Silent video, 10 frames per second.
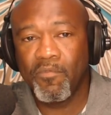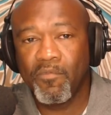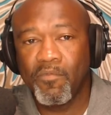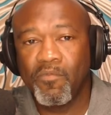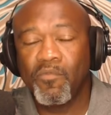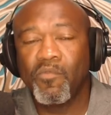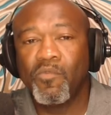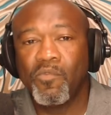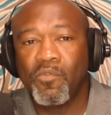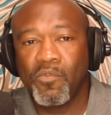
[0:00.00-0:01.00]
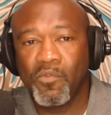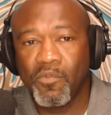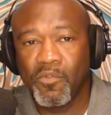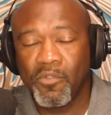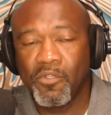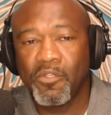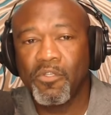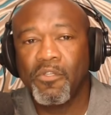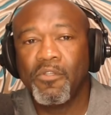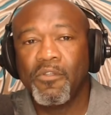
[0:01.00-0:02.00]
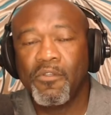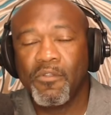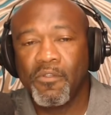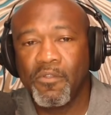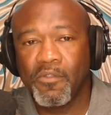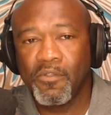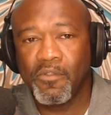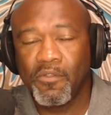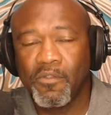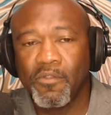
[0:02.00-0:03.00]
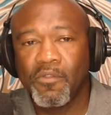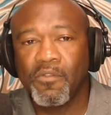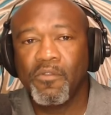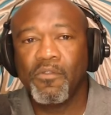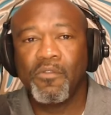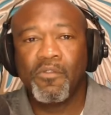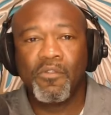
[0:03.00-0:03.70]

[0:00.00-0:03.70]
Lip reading: This person isn't speaking.